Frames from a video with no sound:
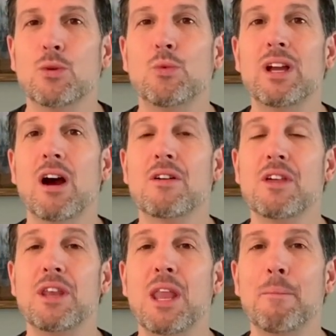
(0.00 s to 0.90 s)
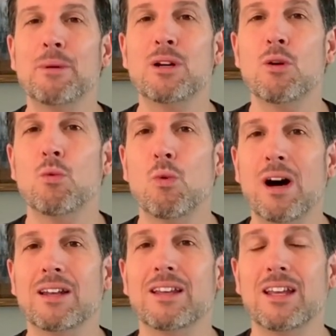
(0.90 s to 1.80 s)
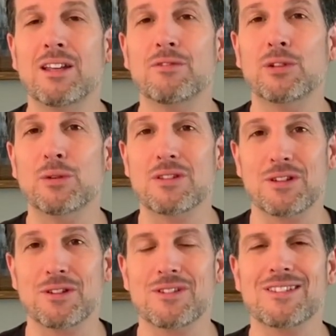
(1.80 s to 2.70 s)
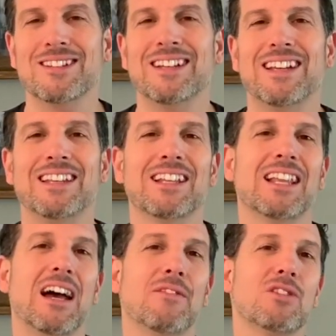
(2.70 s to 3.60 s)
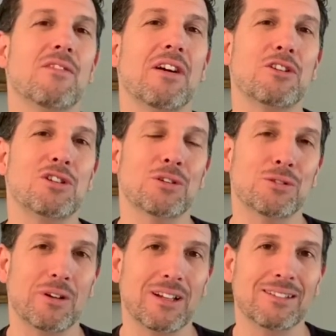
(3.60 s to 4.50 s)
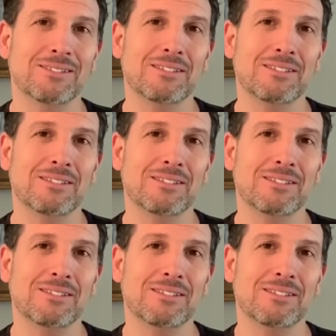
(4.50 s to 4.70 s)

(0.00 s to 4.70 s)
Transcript: we are the number one influencers in the lives of our children.